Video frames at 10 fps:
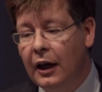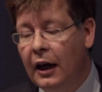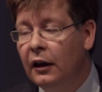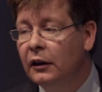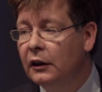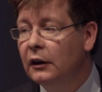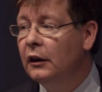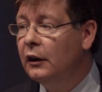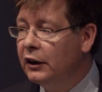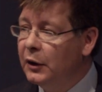there,
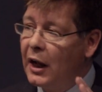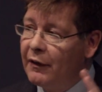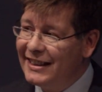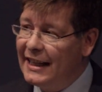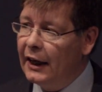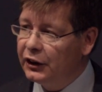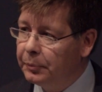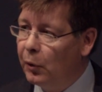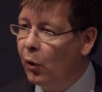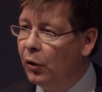you would have a
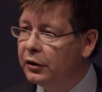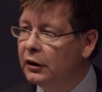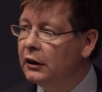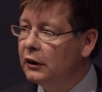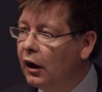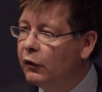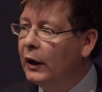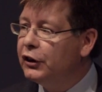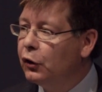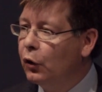dashboard of
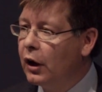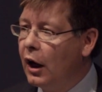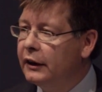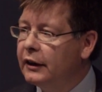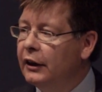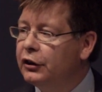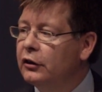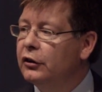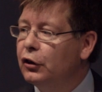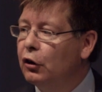which
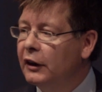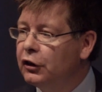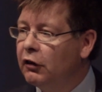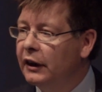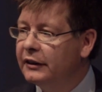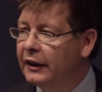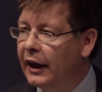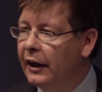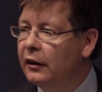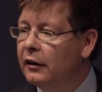organisations you're
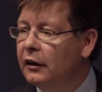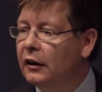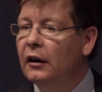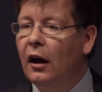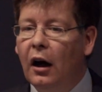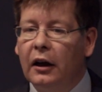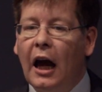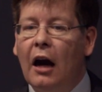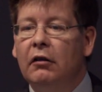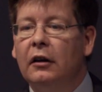interested in are
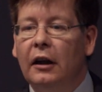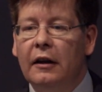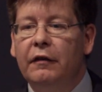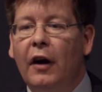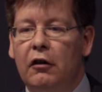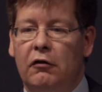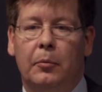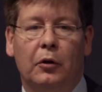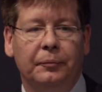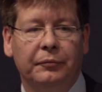currently
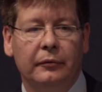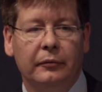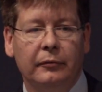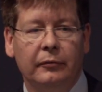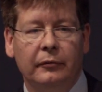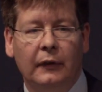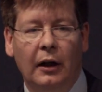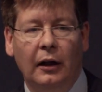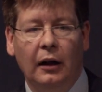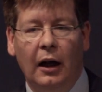vulnerable.
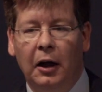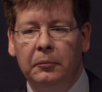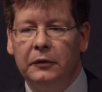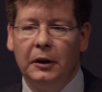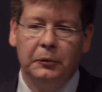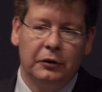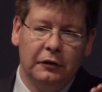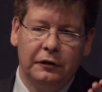Yeah? In terms